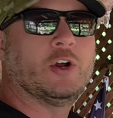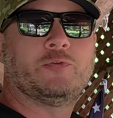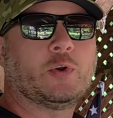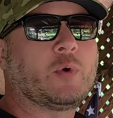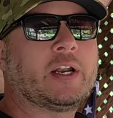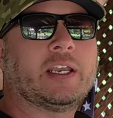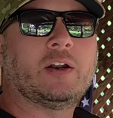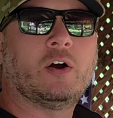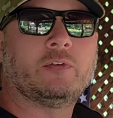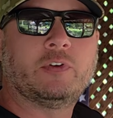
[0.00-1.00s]
you know, if you're running
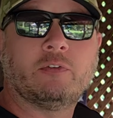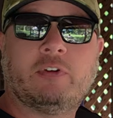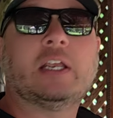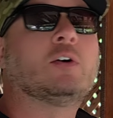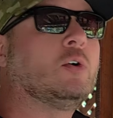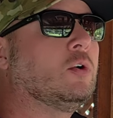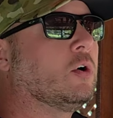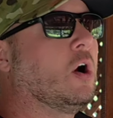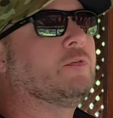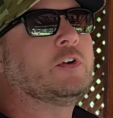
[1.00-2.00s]
it off your vehicle
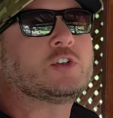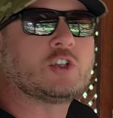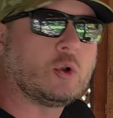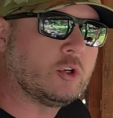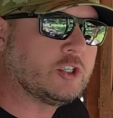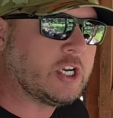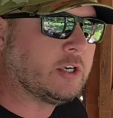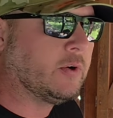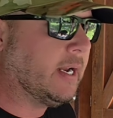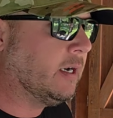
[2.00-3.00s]
or off your solar
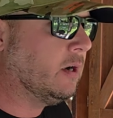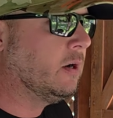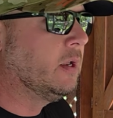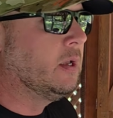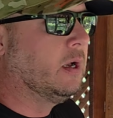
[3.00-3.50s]
generator,